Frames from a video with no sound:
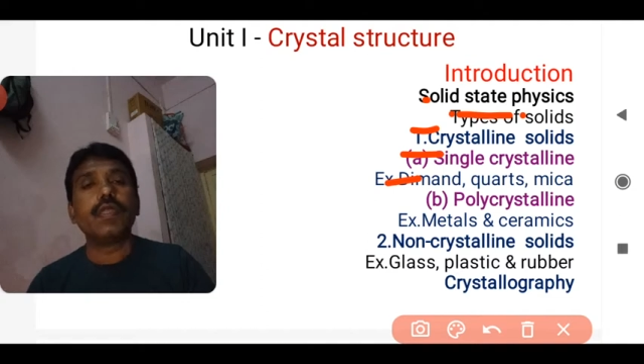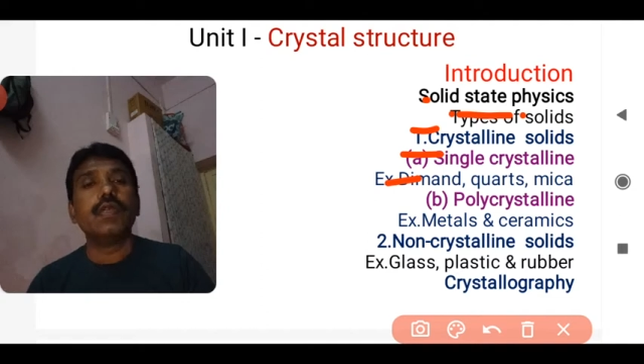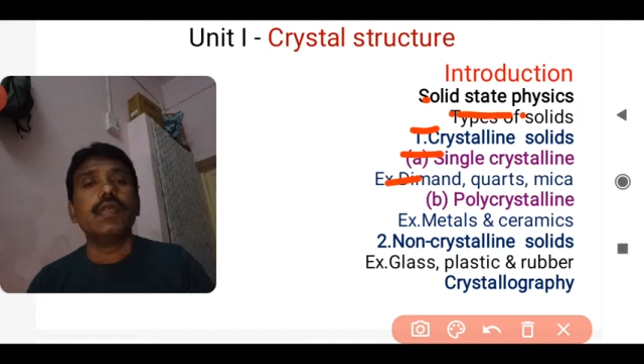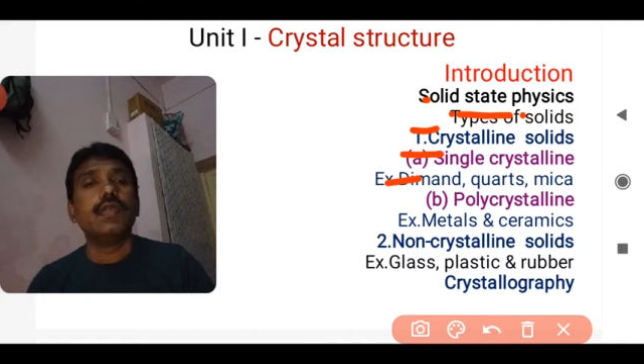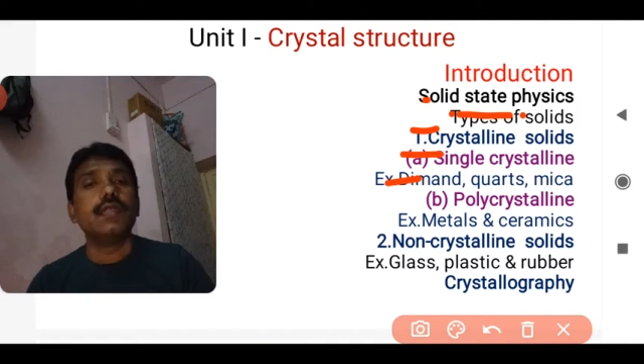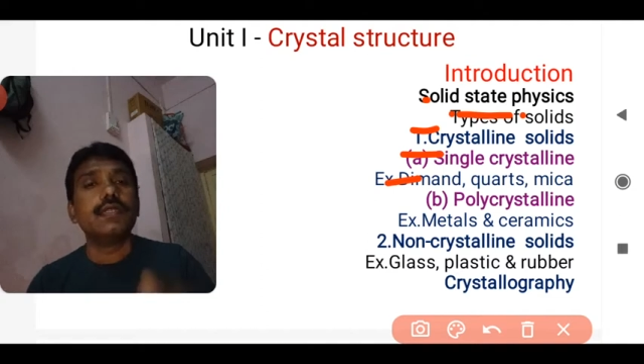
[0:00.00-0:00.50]

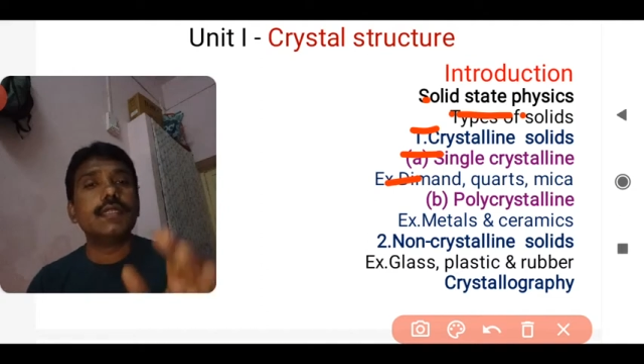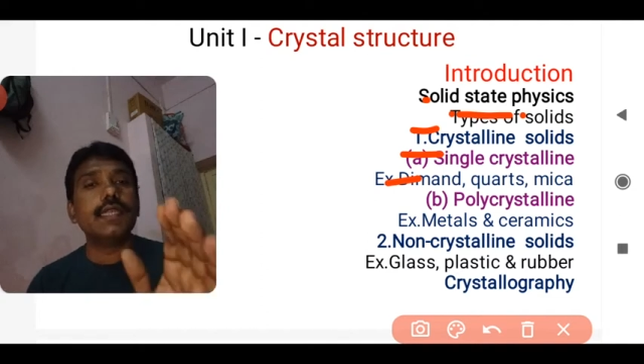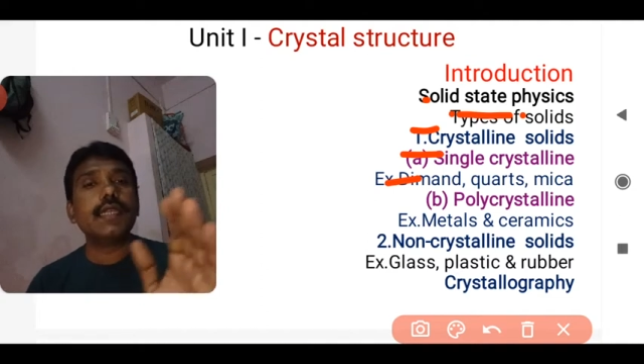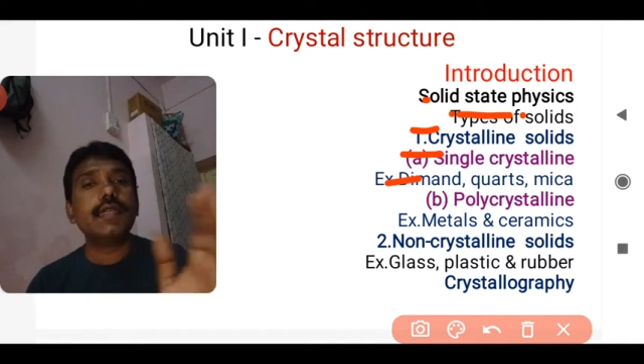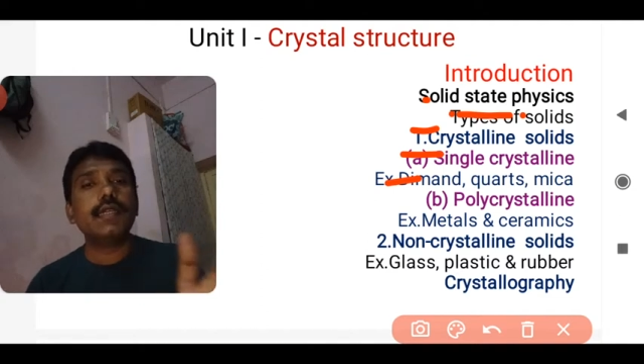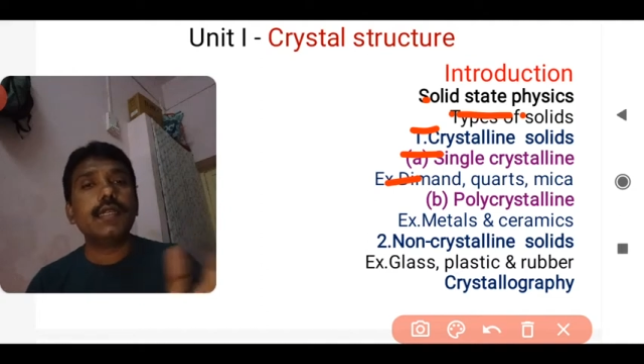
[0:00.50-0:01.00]

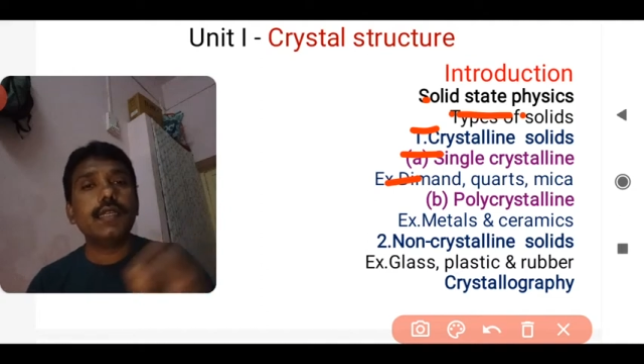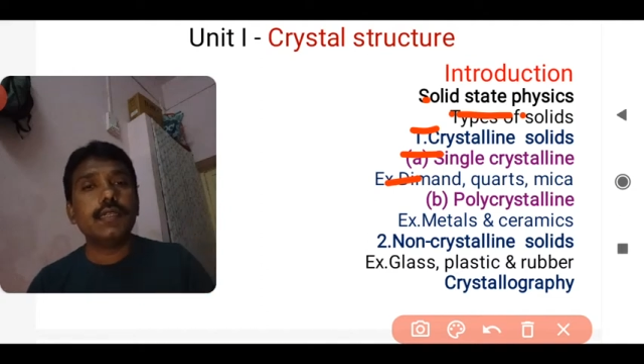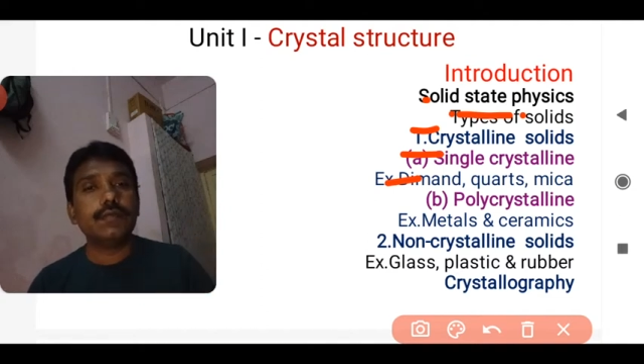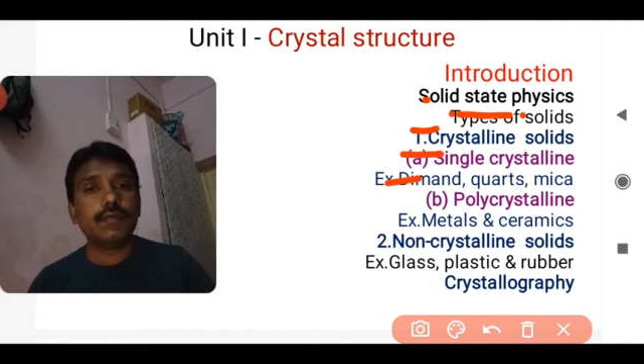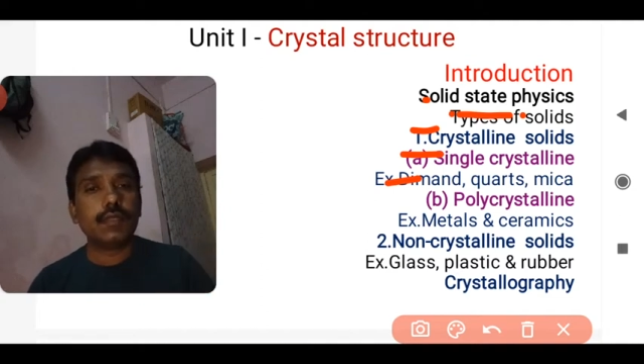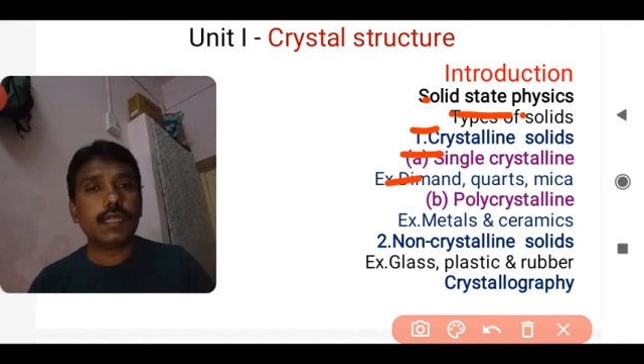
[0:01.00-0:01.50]
Secondly,
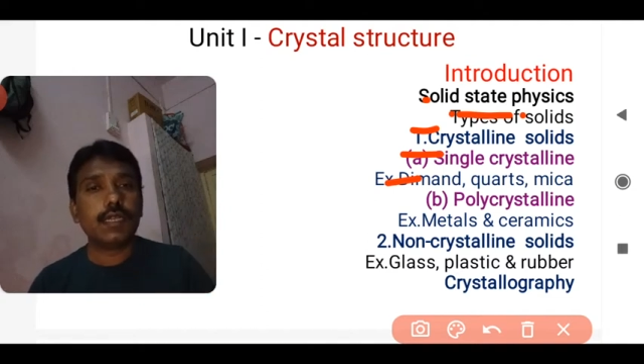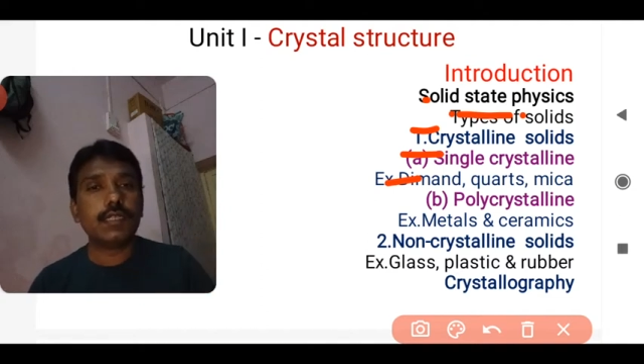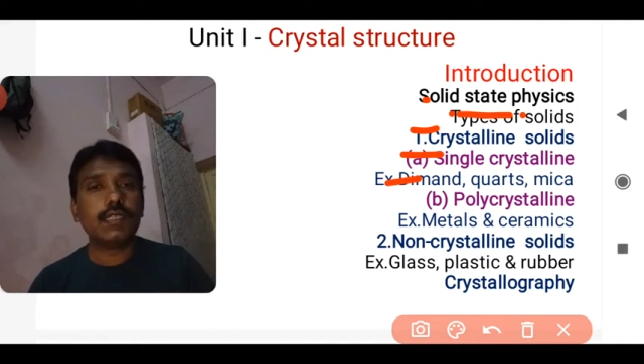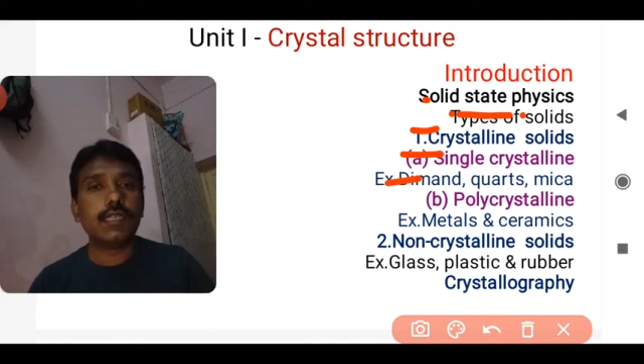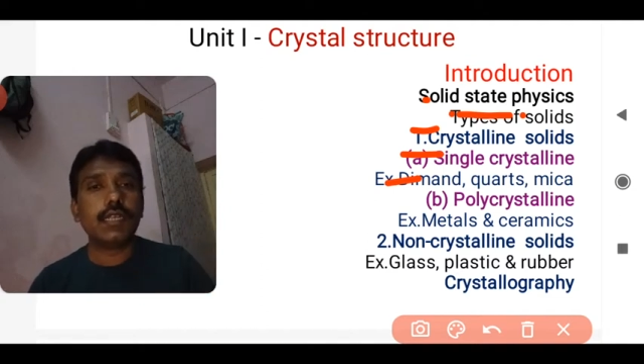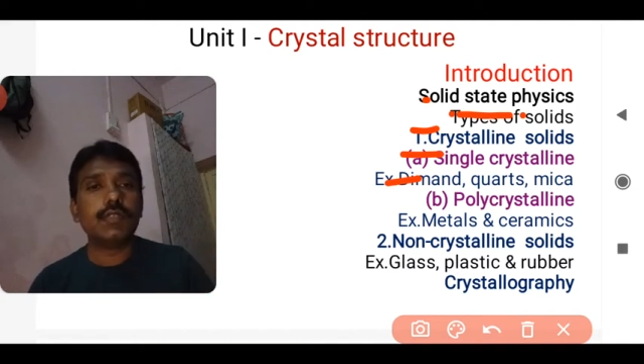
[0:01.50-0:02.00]
the crystalline
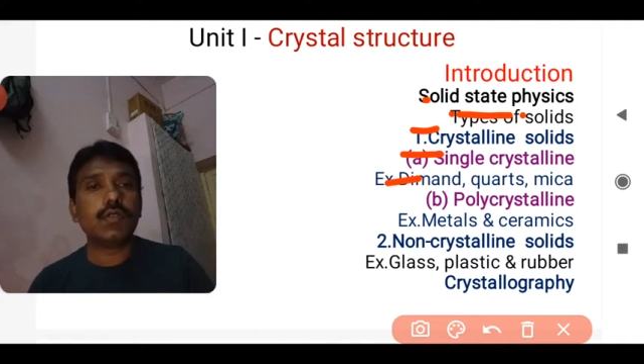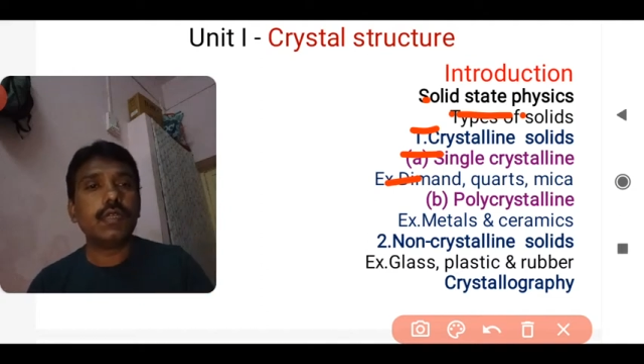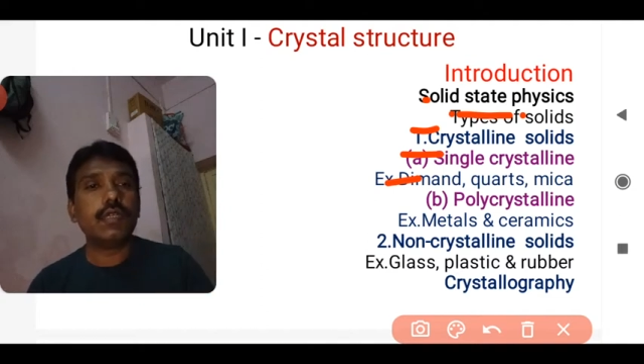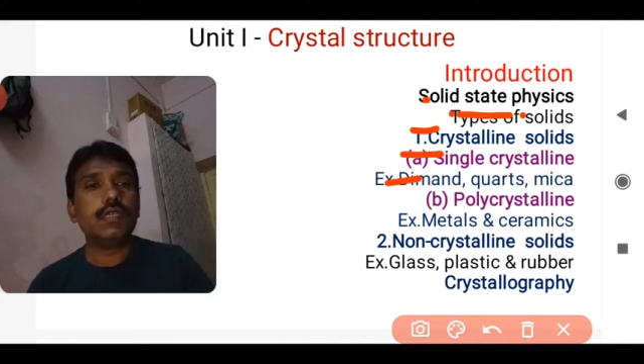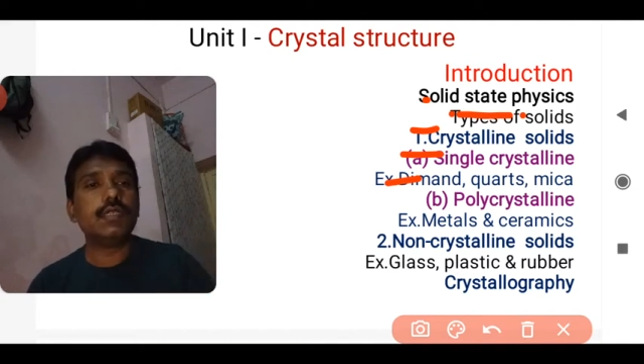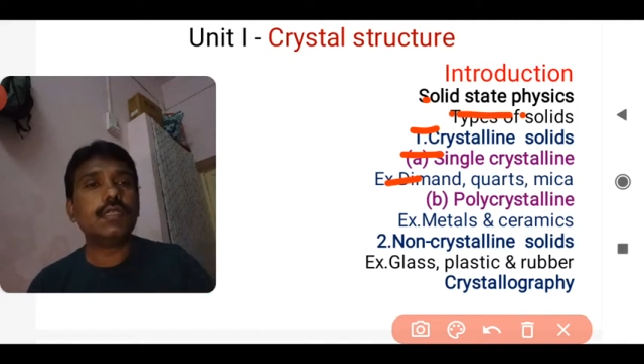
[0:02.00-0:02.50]

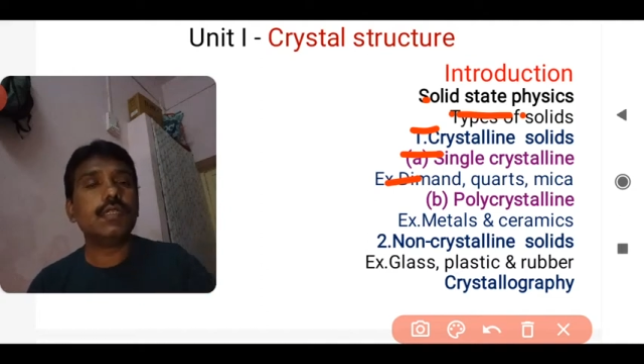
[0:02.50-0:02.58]
solids